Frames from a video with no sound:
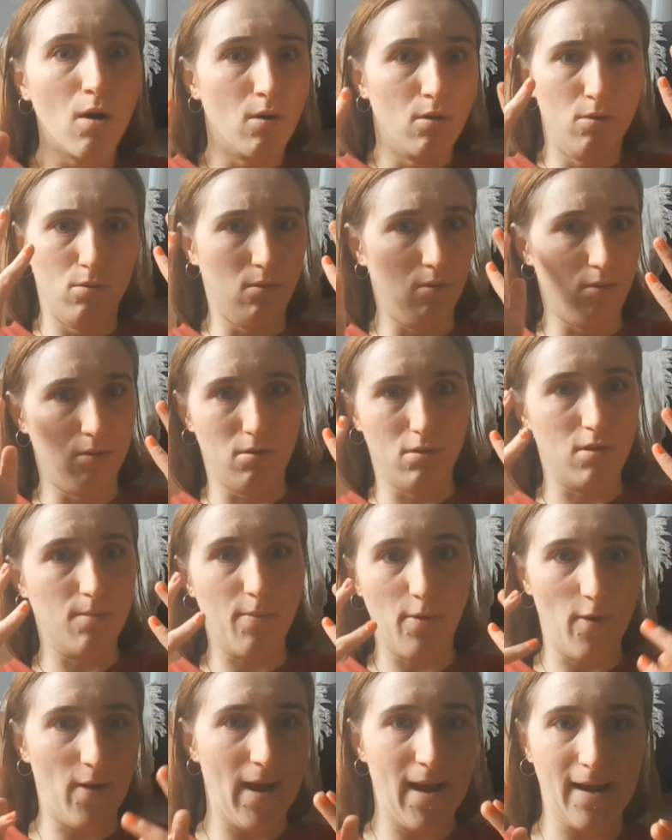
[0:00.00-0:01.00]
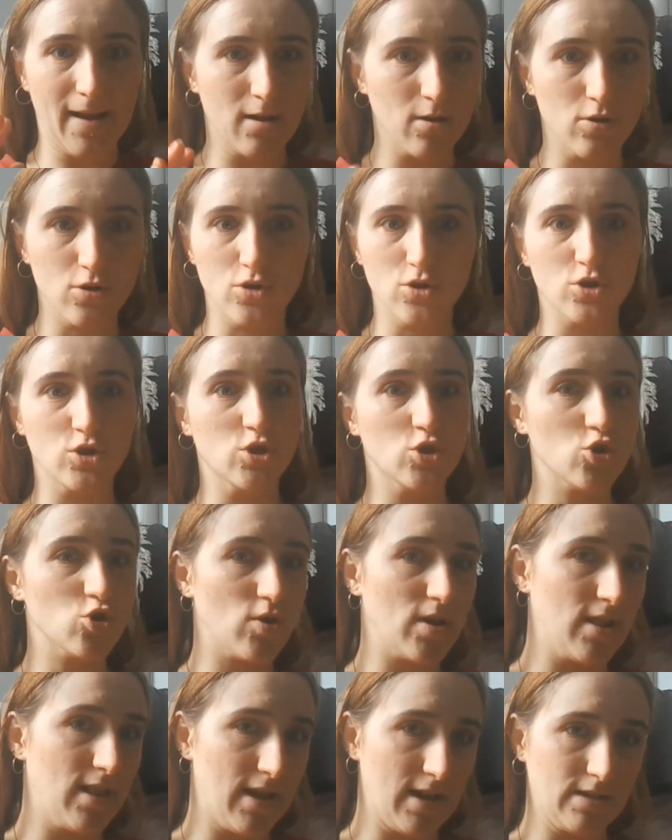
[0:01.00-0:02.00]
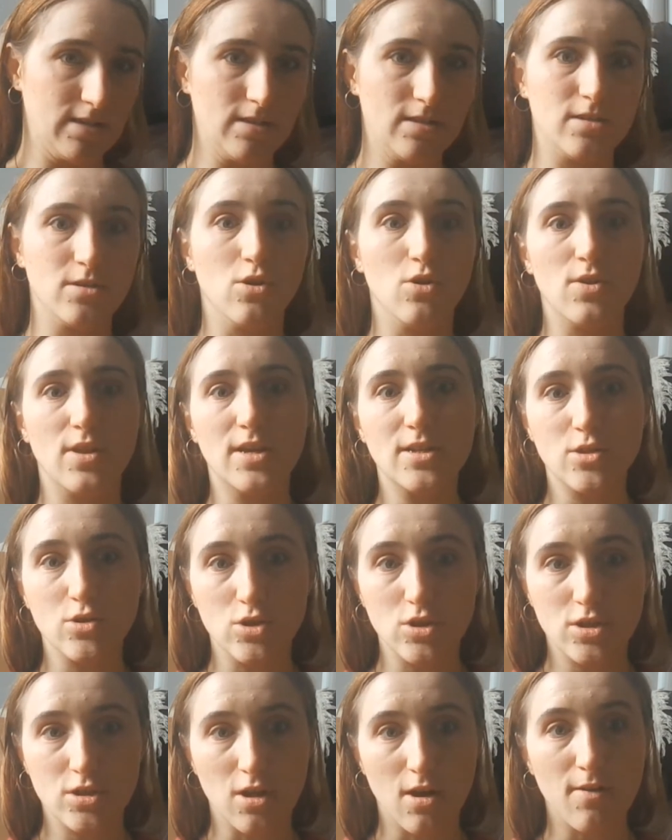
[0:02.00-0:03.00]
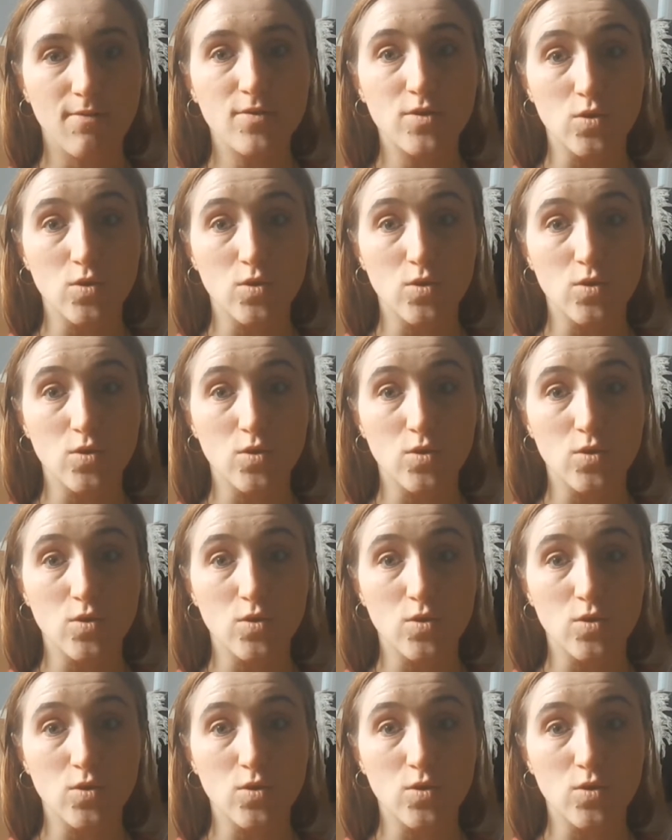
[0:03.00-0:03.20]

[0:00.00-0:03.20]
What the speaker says: about angles and straight lines and all that sort of stuff.